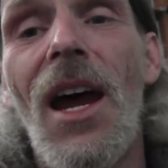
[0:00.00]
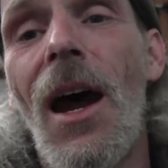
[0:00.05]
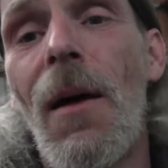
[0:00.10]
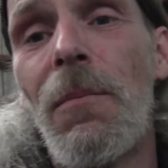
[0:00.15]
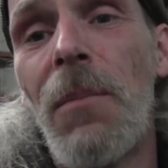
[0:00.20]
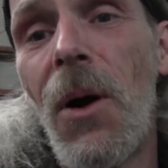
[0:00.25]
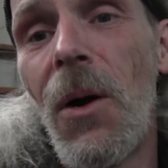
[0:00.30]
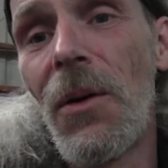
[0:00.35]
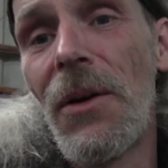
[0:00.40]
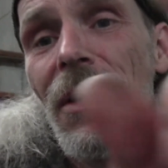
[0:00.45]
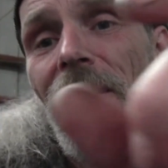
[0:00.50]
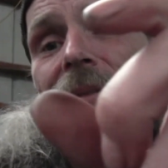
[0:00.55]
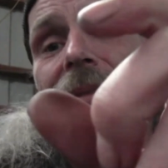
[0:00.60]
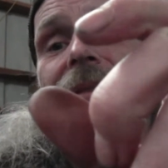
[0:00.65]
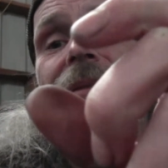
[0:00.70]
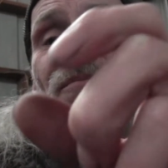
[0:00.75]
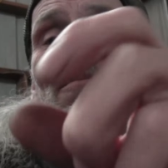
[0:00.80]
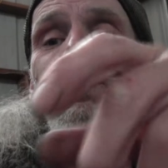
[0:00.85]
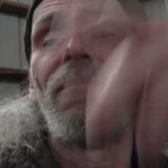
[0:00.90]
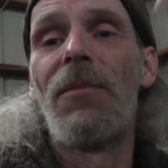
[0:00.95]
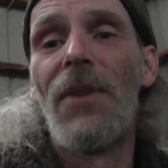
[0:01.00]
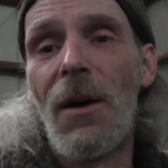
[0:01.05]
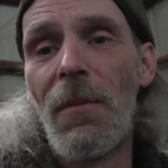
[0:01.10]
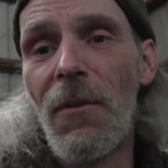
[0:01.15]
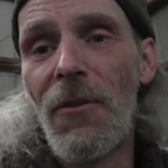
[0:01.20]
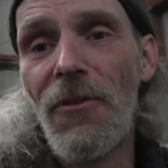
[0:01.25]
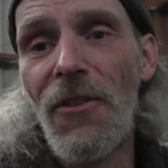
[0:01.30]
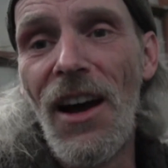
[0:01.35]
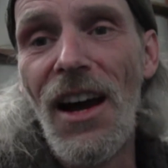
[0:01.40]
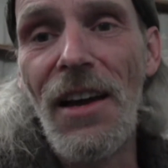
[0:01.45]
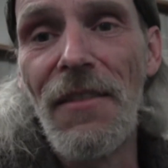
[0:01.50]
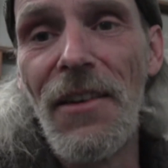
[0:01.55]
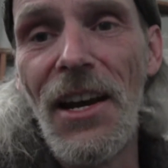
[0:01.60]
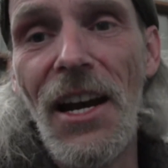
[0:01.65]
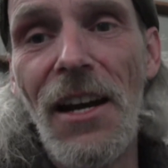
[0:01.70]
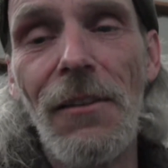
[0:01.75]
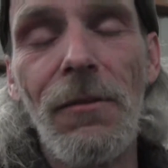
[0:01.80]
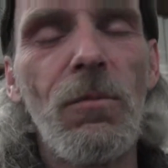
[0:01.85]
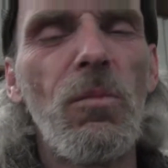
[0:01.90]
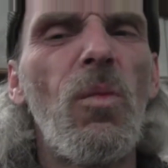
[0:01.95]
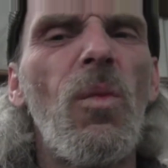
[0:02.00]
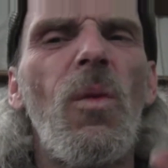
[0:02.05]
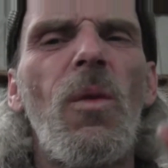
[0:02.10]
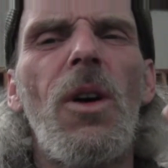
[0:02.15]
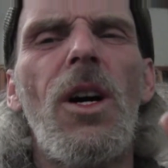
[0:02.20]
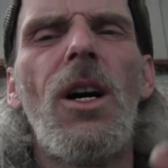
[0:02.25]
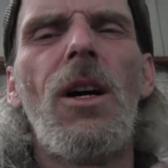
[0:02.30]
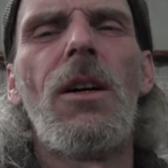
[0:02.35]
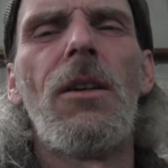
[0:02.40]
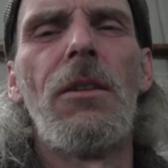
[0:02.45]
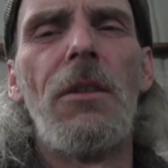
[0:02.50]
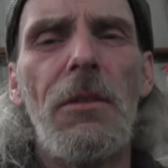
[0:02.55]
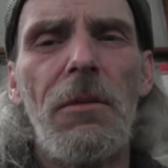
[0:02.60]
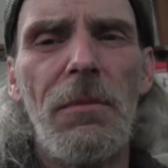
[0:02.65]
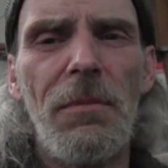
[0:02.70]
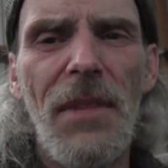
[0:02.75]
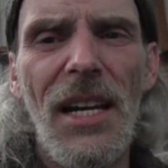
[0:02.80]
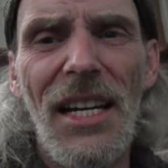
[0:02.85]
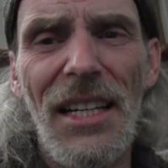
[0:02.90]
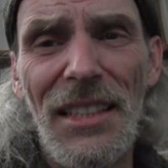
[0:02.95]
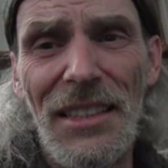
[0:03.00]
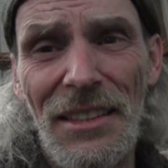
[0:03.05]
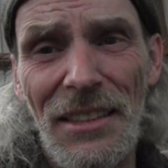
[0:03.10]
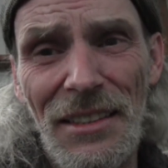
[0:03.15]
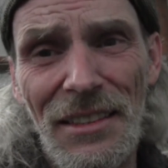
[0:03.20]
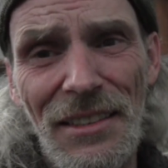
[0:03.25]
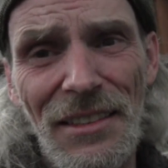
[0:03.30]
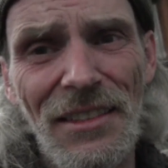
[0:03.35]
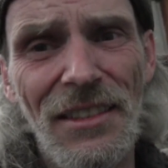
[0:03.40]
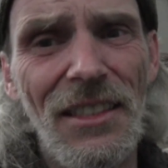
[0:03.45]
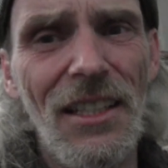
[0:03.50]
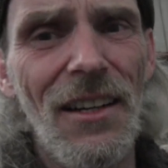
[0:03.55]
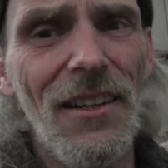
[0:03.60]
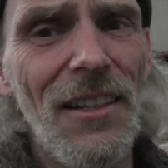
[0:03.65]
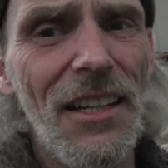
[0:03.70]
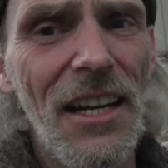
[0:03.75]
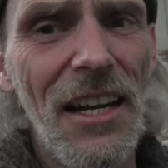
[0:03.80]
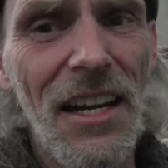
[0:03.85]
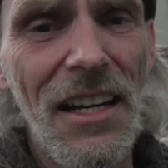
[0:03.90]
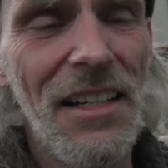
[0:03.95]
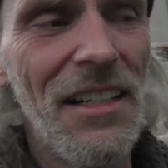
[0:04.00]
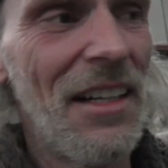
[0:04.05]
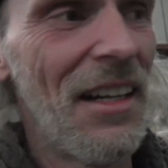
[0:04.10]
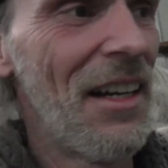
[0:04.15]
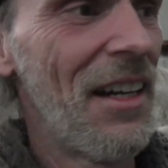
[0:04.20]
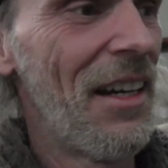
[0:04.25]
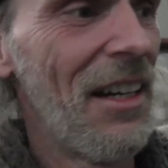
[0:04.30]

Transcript: I pulled number 5 out. Oh man, okay.